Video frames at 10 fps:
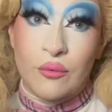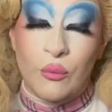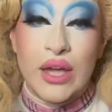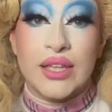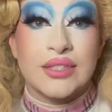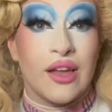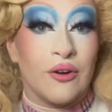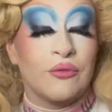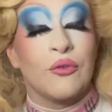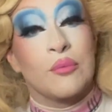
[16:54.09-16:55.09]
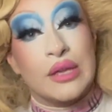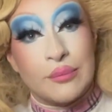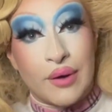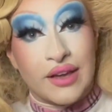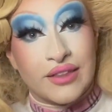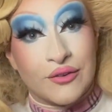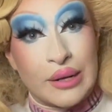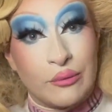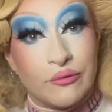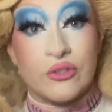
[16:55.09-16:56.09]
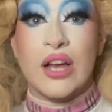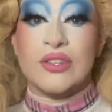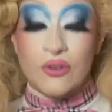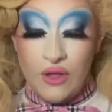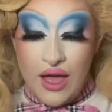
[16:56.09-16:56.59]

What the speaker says: wig styled for me by the incredible Vujazzle,